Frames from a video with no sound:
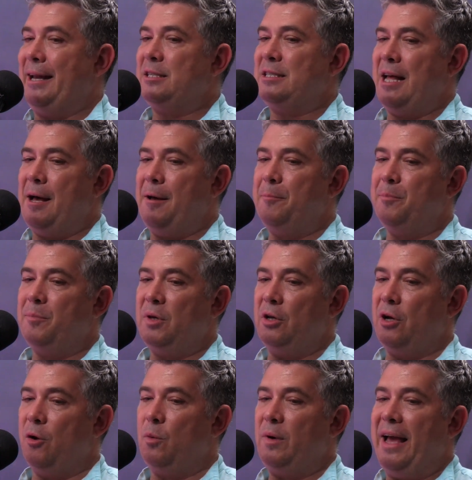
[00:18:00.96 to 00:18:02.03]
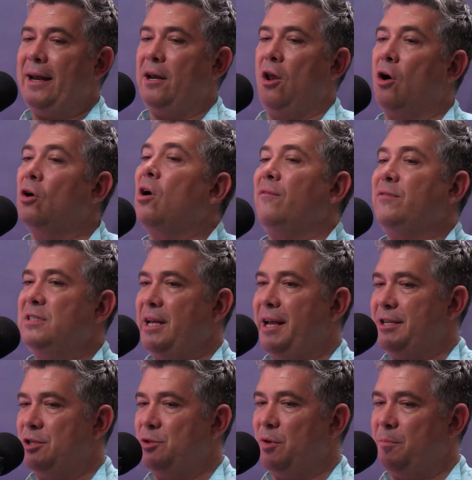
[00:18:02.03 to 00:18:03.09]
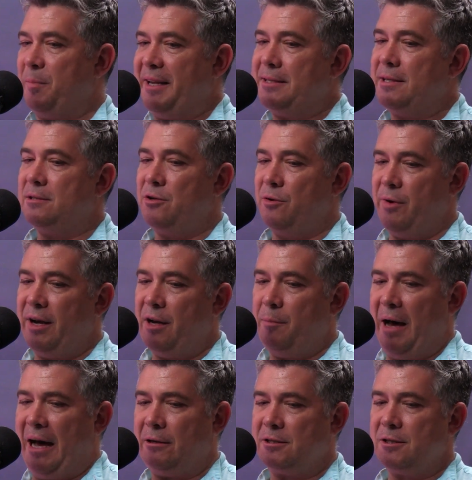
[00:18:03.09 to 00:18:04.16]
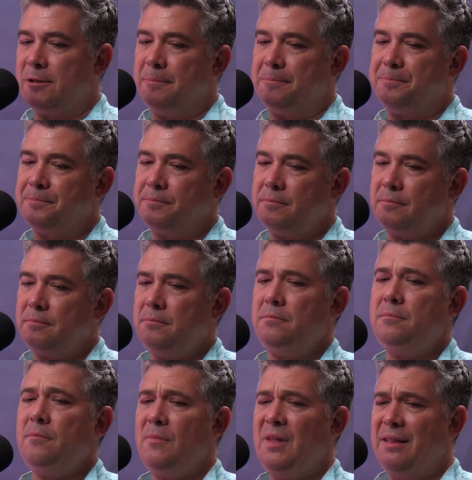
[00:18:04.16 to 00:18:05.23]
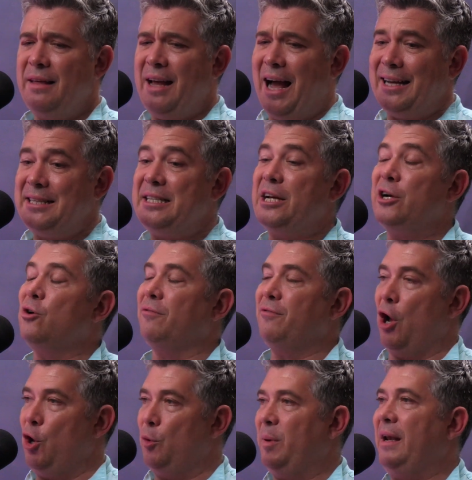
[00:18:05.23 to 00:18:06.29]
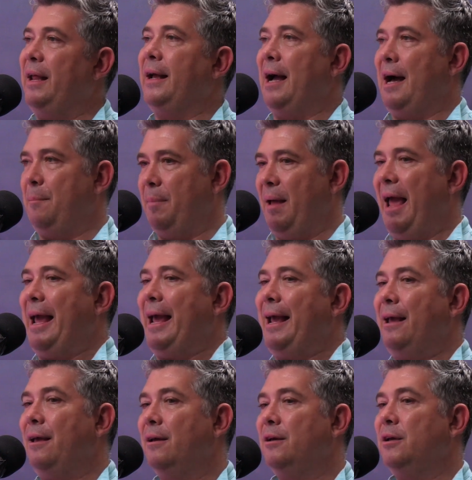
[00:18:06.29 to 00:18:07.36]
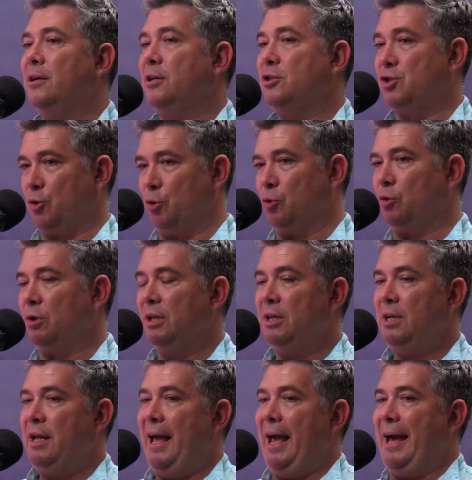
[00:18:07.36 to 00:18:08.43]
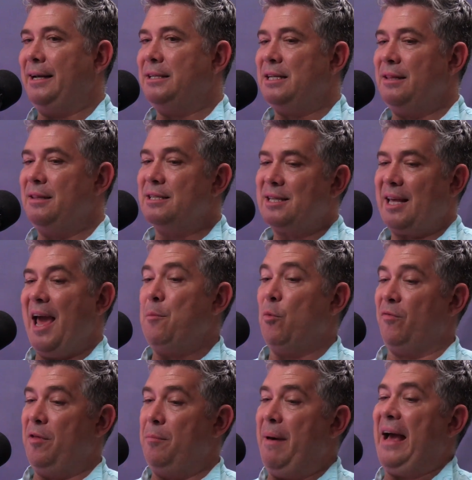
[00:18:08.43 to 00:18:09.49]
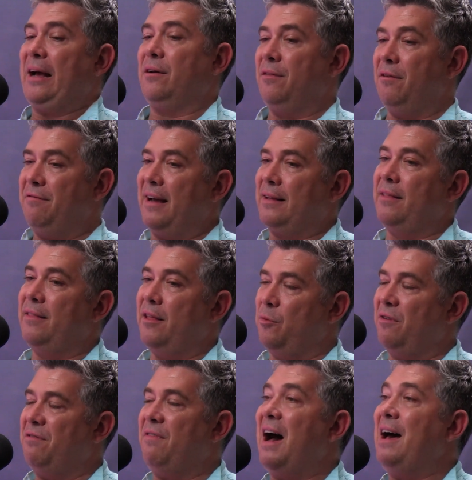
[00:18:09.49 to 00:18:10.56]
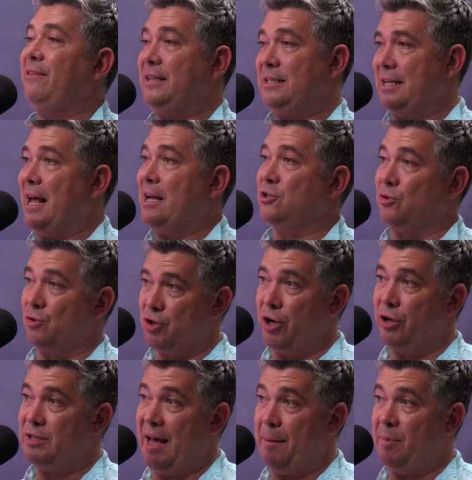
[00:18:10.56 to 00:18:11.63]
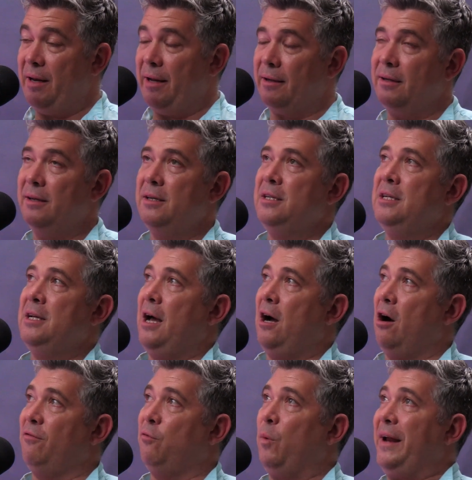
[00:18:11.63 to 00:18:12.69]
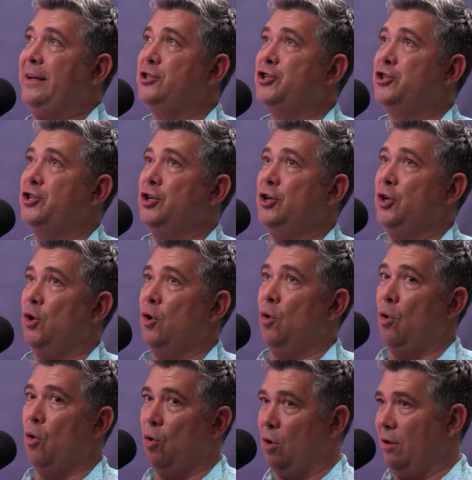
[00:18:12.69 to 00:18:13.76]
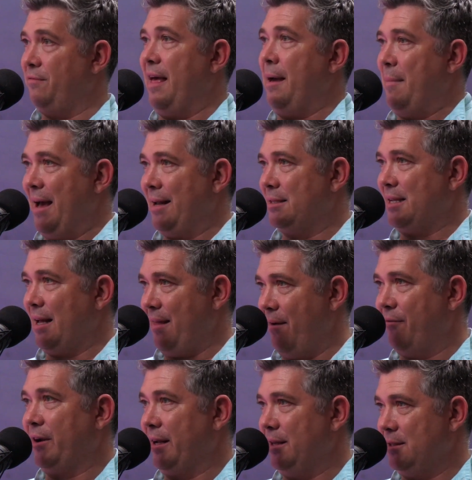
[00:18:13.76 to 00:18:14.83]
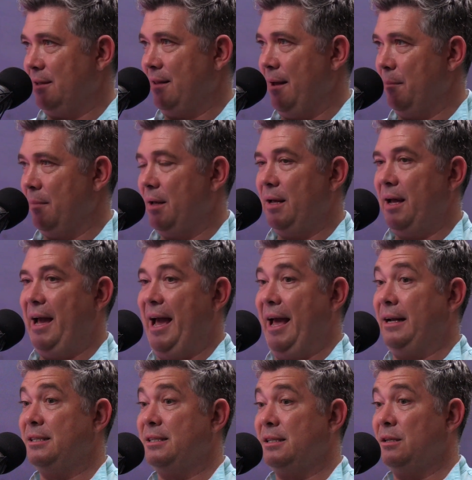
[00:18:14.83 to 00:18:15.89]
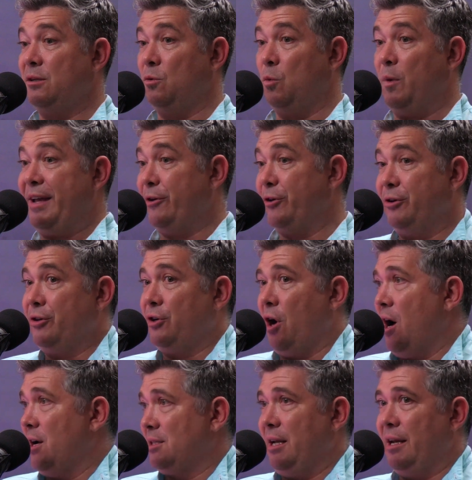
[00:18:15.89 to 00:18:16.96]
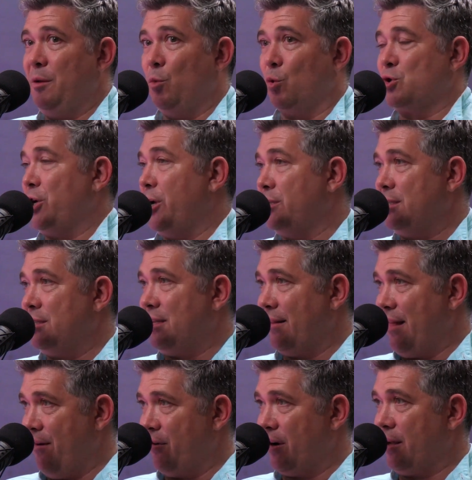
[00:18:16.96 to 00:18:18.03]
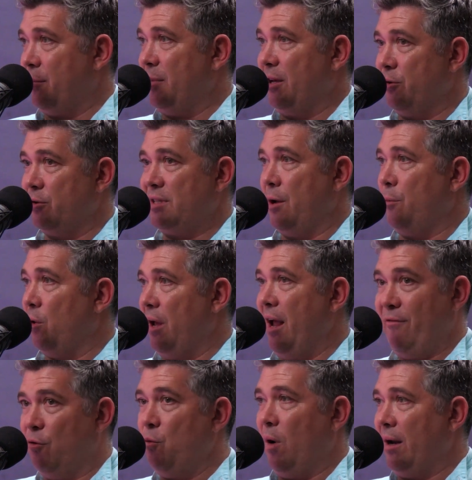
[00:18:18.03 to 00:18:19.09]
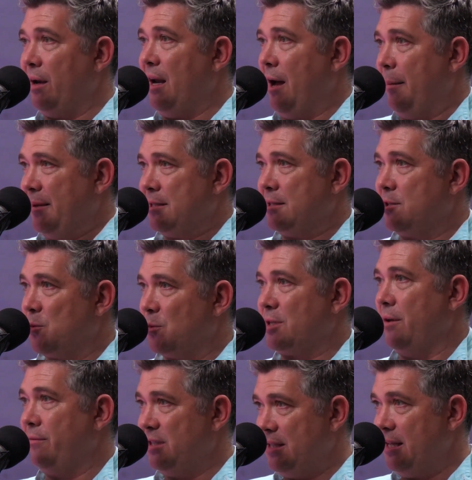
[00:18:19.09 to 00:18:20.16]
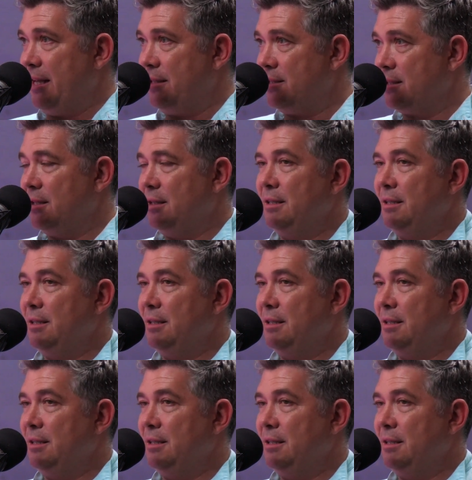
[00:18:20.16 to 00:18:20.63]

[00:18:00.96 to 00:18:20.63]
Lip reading: And, we had long conversations with Peter Turin about the idea of opening up a school. And this came off the back of the fact that there were 5 international shows happening, of which all of them had South Africans in them. And we couldn't cast any more shows in South Africa because everyone in our business was overseas.